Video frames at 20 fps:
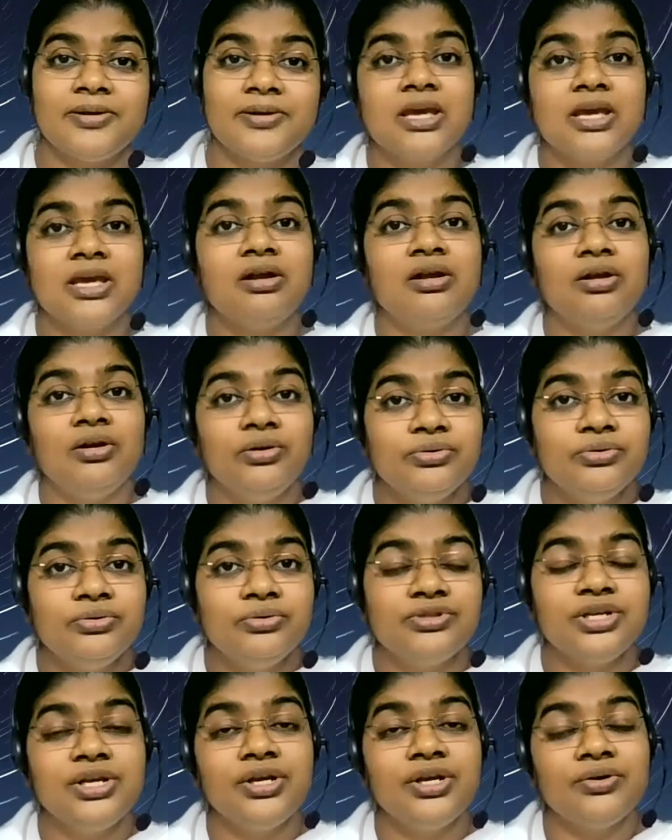you are
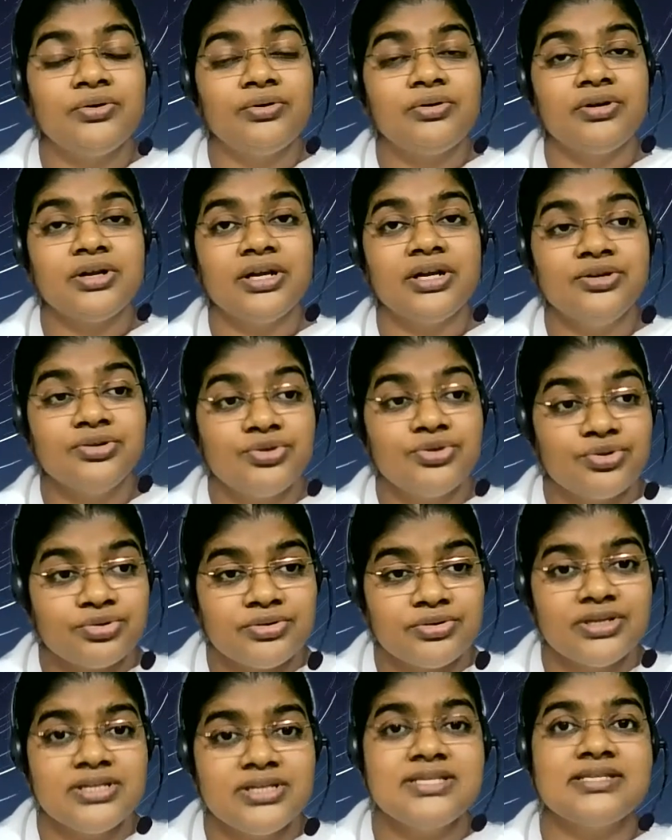losing your
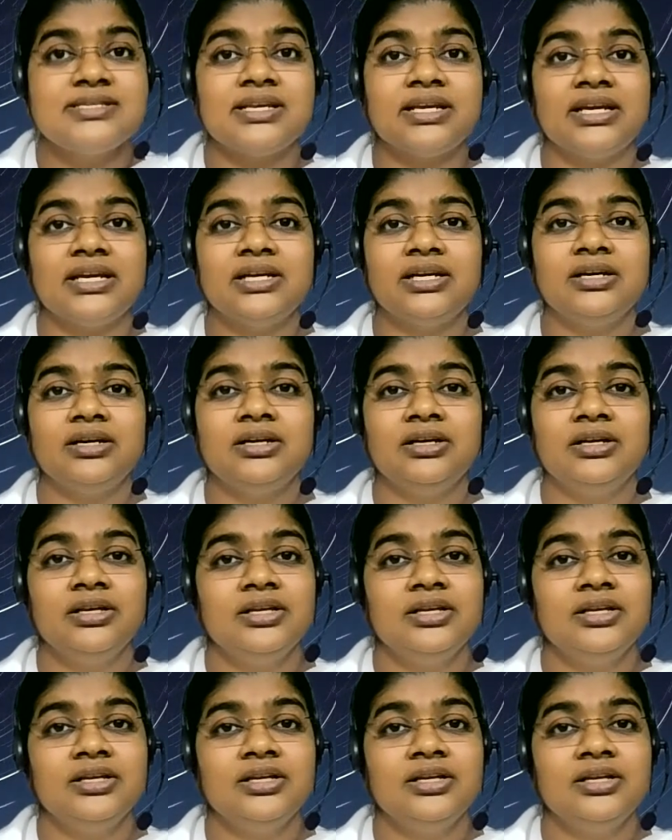intrinsic
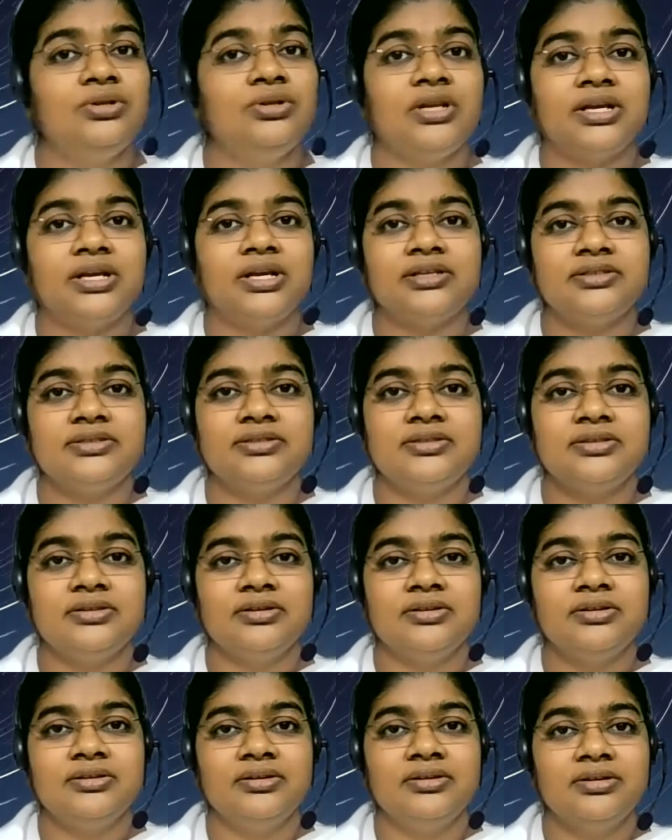goodness,
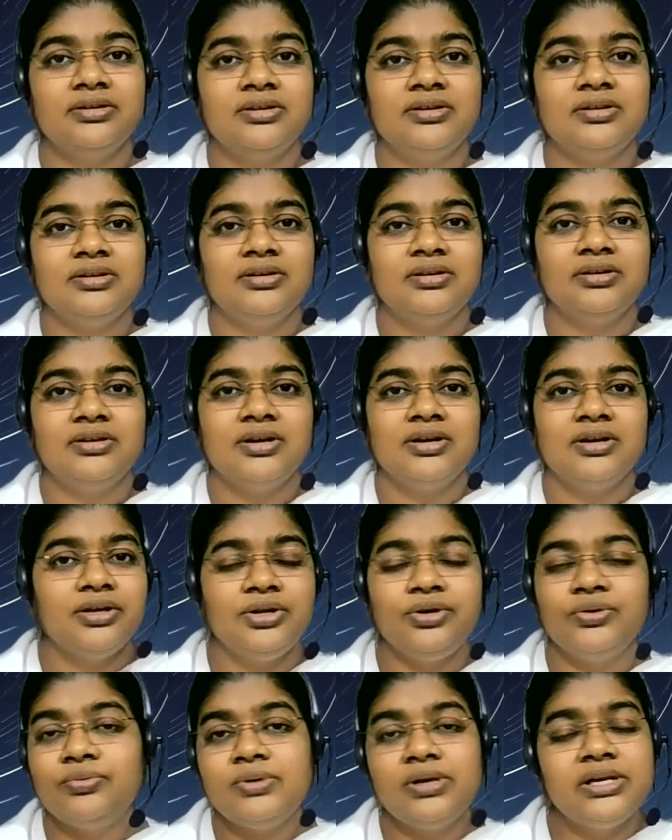
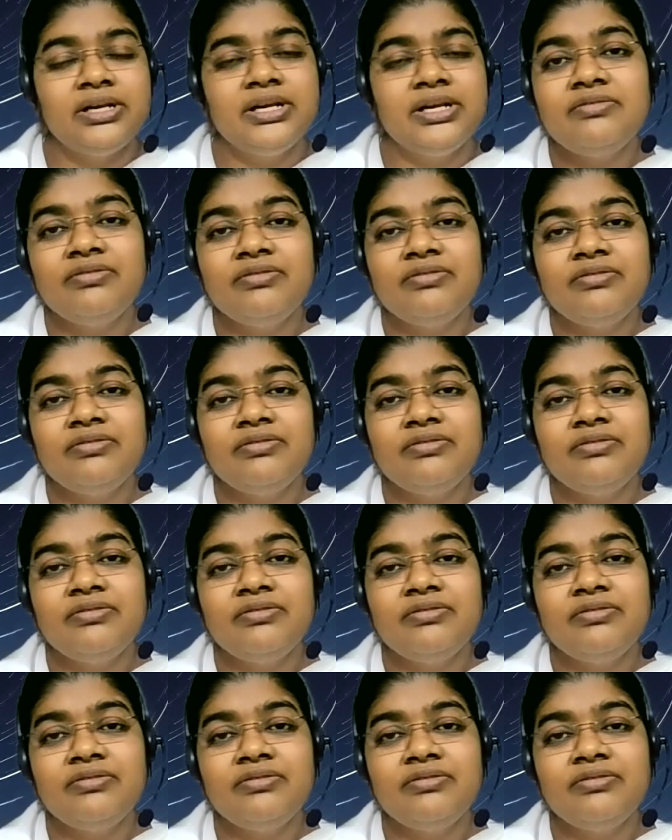you will never